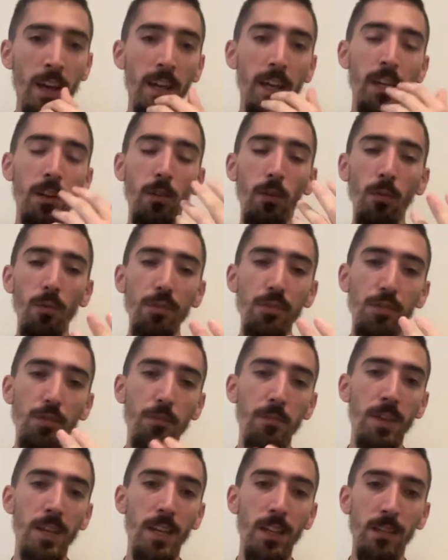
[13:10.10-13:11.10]
It also
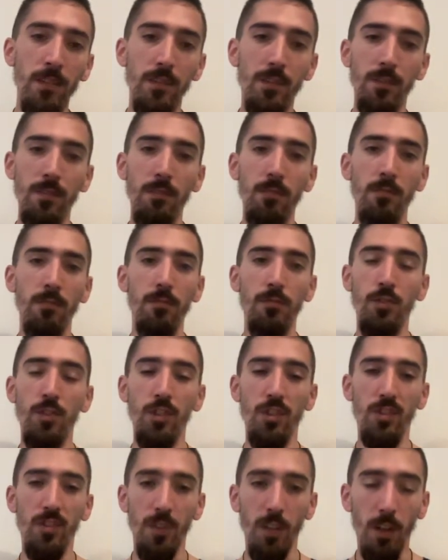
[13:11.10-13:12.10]
means
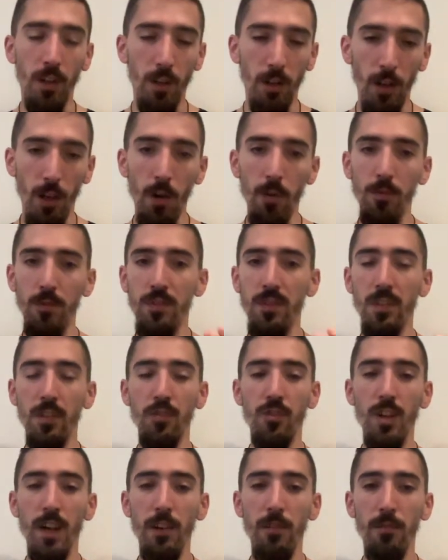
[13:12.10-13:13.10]
just clothes in
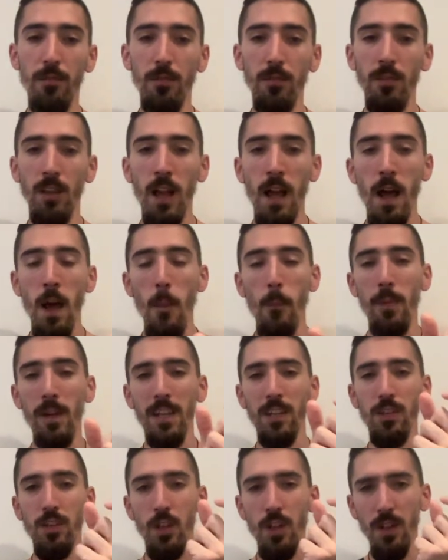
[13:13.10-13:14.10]
general, but
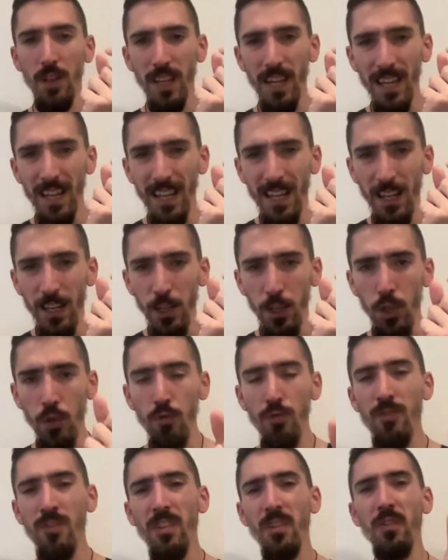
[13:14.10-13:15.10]
it's
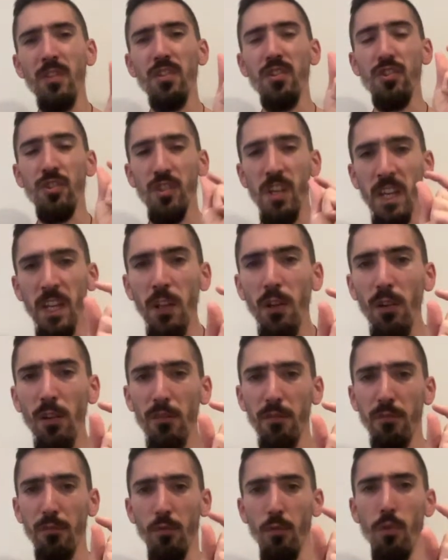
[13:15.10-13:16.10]
used in the singular
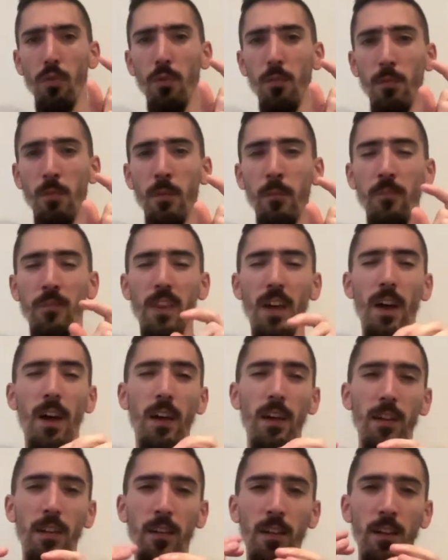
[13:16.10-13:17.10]
form. That's